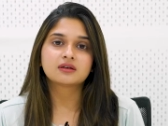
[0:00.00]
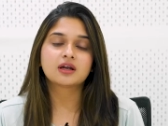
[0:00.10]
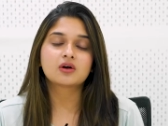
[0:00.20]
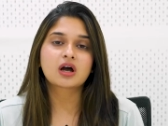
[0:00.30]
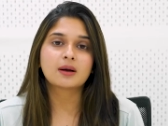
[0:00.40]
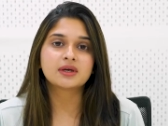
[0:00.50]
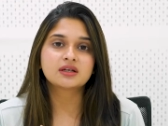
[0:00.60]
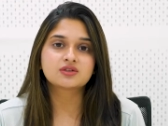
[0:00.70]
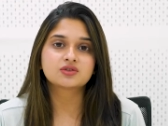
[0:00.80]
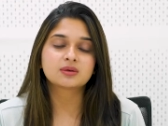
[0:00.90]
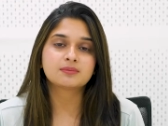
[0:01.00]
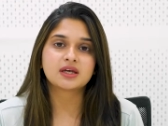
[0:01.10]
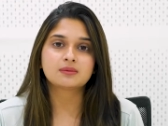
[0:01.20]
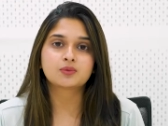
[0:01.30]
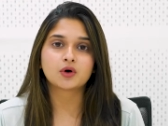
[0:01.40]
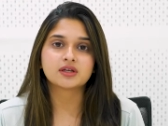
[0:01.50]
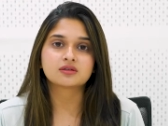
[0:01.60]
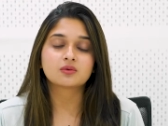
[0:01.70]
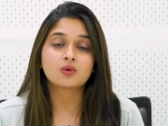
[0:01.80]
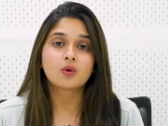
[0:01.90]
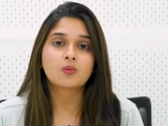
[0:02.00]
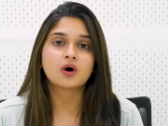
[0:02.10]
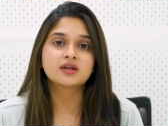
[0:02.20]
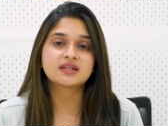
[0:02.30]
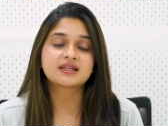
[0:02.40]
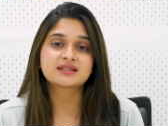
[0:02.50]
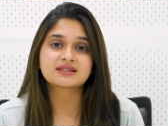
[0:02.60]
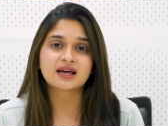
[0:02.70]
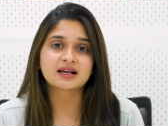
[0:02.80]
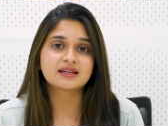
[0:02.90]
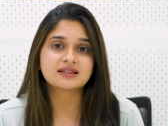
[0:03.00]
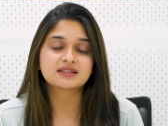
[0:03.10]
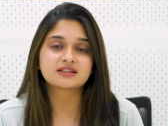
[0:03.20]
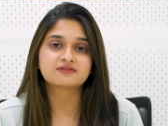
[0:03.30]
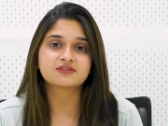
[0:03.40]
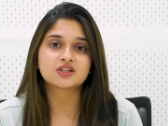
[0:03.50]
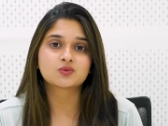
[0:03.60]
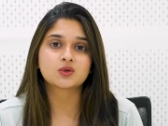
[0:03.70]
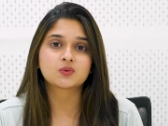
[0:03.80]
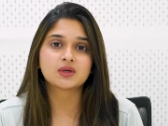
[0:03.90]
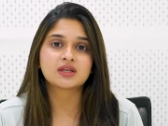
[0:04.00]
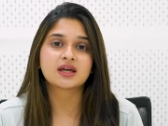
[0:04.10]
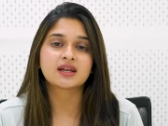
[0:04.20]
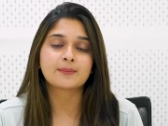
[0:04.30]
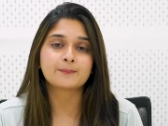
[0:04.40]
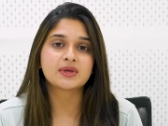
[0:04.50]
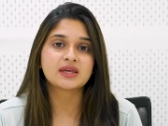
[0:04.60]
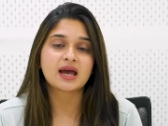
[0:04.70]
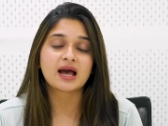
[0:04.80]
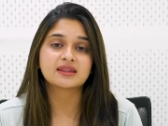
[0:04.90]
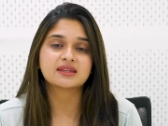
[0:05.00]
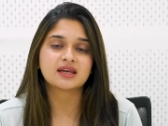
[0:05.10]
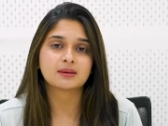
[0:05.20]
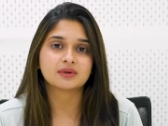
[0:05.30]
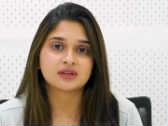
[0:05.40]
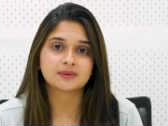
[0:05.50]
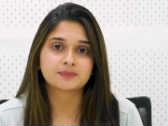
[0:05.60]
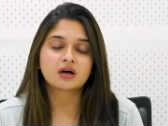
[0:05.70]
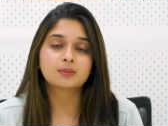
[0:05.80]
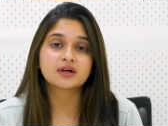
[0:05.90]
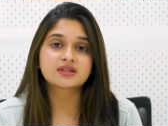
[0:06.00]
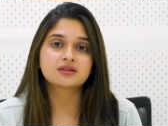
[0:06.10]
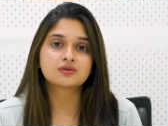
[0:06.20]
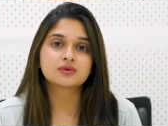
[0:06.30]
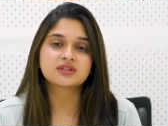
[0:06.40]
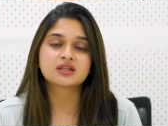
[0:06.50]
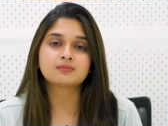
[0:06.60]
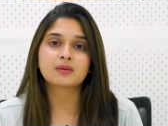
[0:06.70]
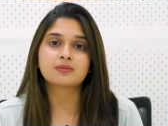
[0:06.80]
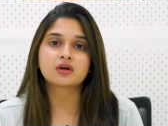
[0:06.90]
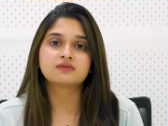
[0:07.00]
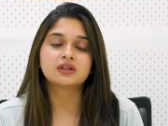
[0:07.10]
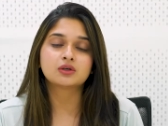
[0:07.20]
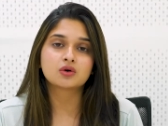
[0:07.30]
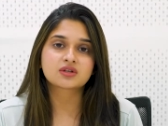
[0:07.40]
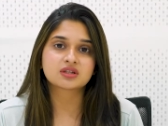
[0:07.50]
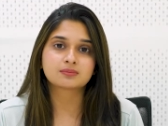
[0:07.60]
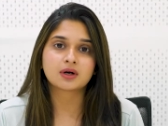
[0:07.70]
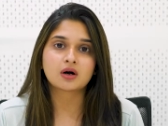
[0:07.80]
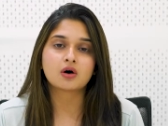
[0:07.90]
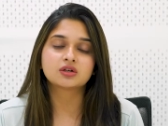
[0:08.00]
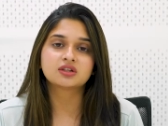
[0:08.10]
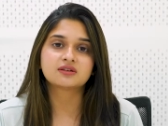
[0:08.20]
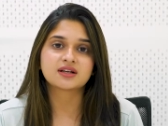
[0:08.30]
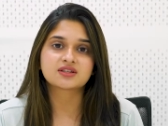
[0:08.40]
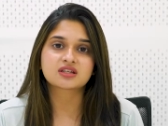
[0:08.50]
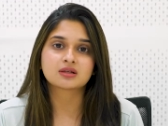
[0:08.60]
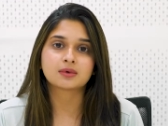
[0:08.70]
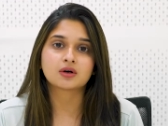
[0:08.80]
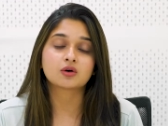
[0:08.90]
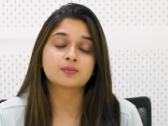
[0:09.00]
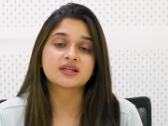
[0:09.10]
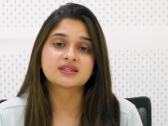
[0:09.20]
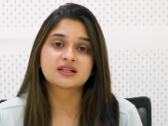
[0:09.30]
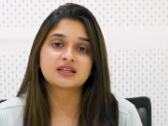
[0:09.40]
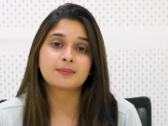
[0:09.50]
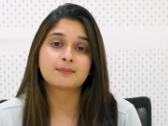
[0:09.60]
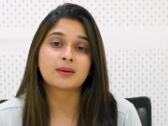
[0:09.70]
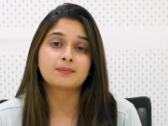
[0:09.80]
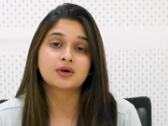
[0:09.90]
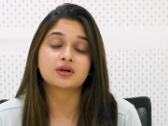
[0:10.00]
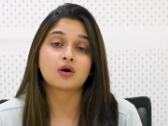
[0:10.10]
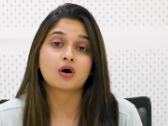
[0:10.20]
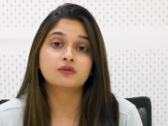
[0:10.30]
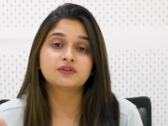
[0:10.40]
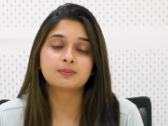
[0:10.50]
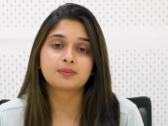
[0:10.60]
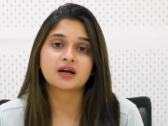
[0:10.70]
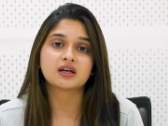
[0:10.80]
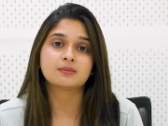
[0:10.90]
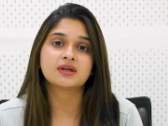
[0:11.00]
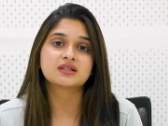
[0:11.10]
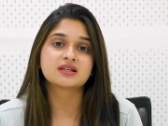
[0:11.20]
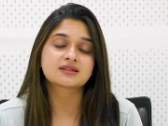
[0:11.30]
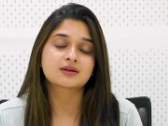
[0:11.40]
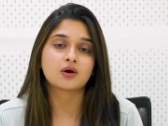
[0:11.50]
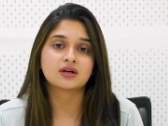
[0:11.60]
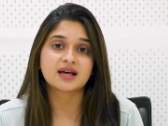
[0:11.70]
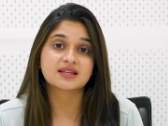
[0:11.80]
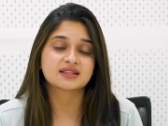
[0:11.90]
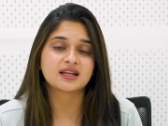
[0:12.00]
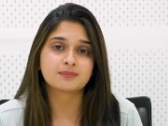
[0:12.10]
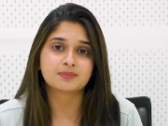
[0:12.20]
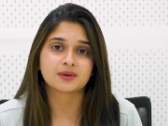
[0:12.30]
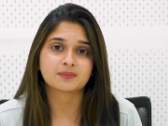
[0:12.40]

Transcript: Now, coming to the main point, what exactly is the difference between an MP and the MLA? A person who is the member of the Lok Sabha or the Rajya Sabha, or basically a member of the parliament, is called as an MP.